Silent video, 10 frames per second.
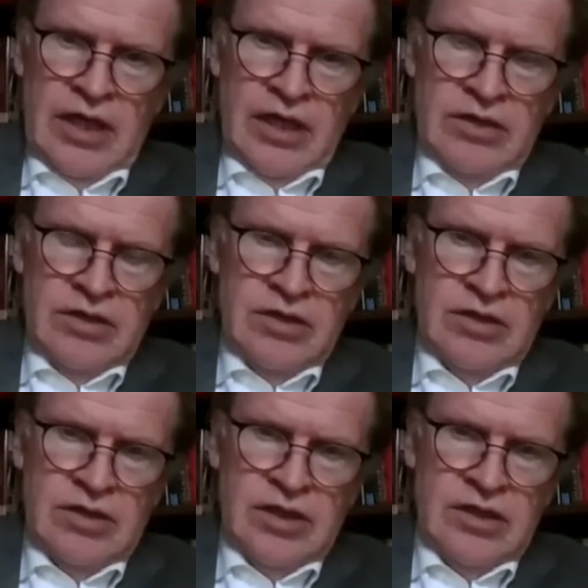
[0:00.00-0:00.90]
and
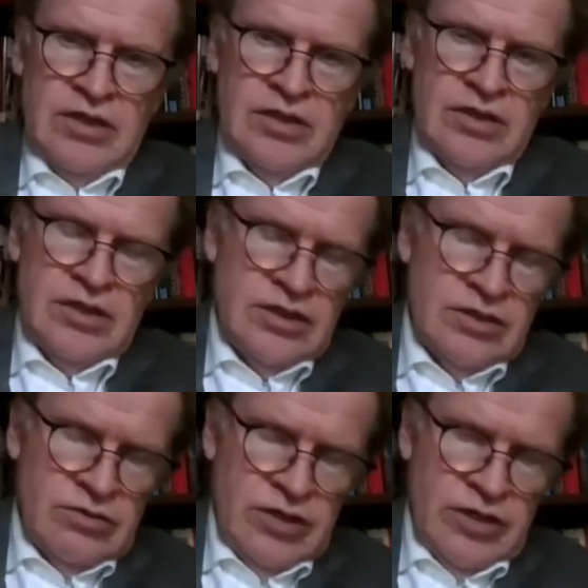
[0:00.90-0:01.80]
it
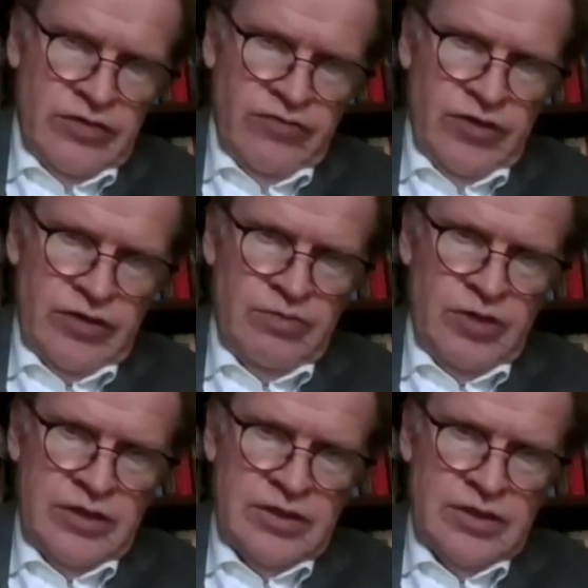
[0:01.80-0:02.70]
doesn't really affect
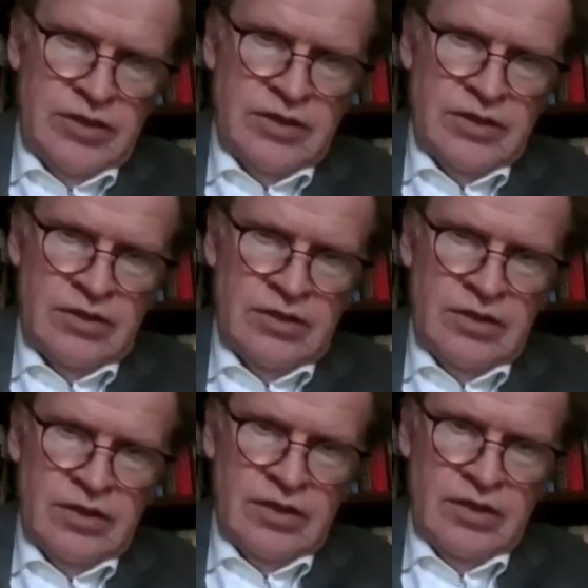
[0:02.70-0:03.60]
prices in
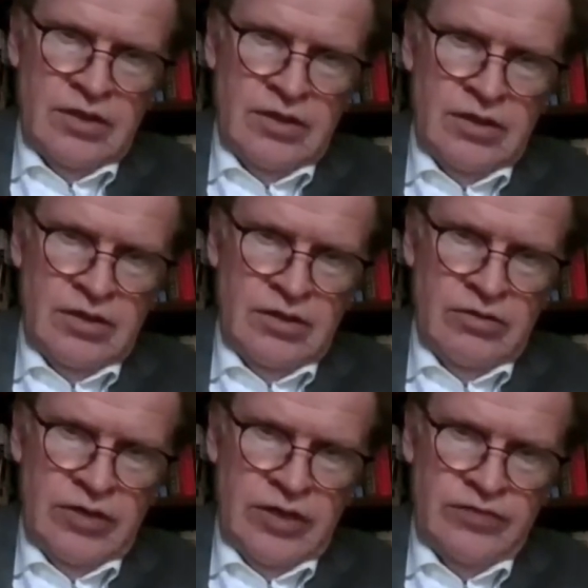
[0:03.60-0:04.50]
the
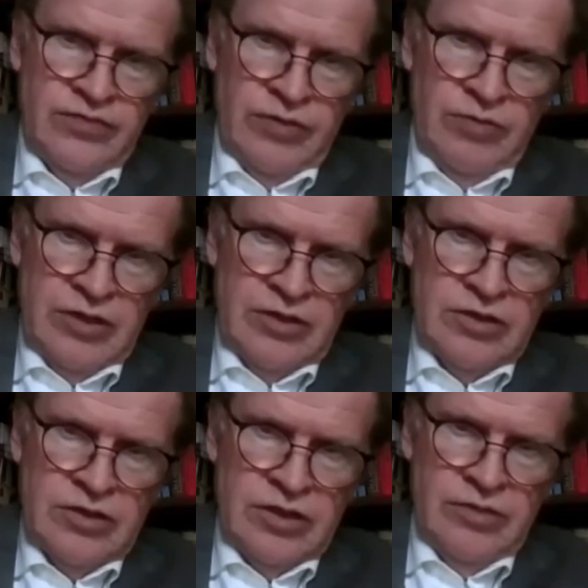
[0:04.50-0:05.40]
US very
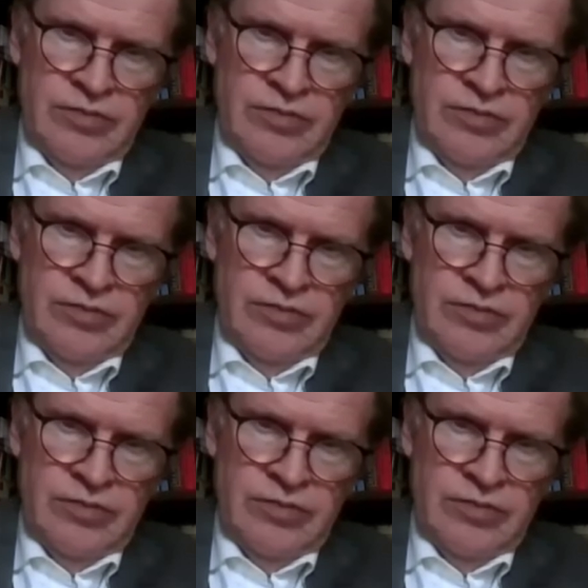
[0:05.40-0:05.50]
much.